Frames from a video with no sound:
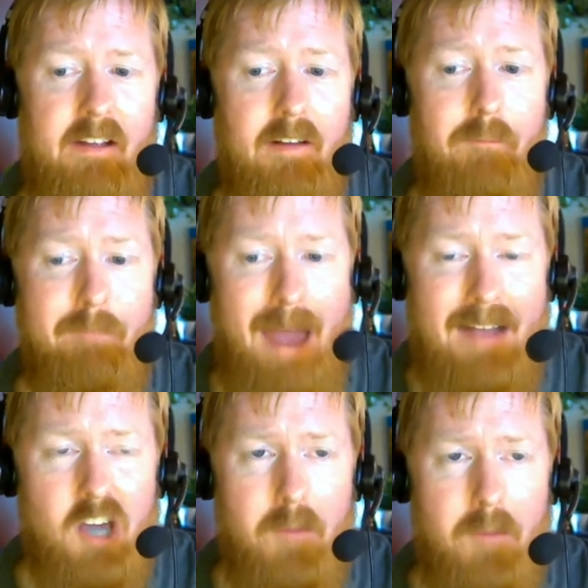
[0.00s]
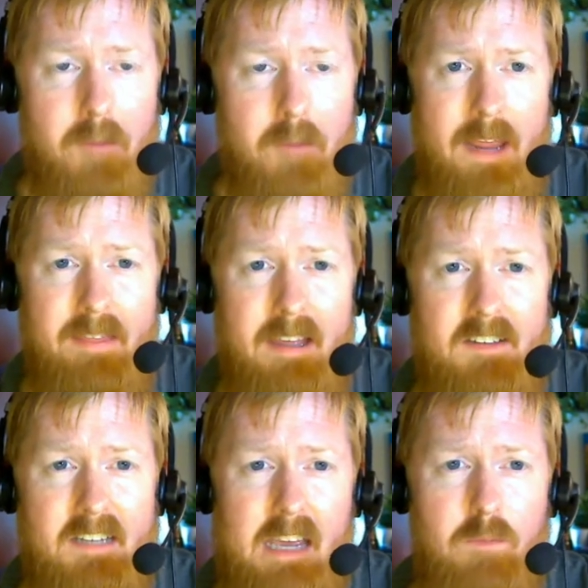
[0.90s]
matchup between these
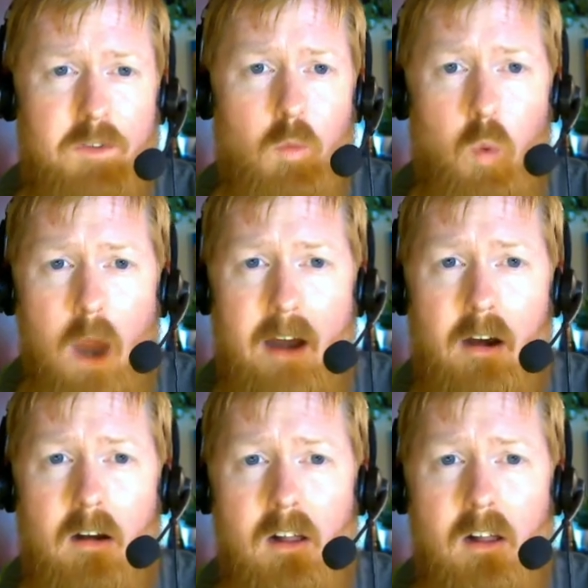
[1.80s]
teams where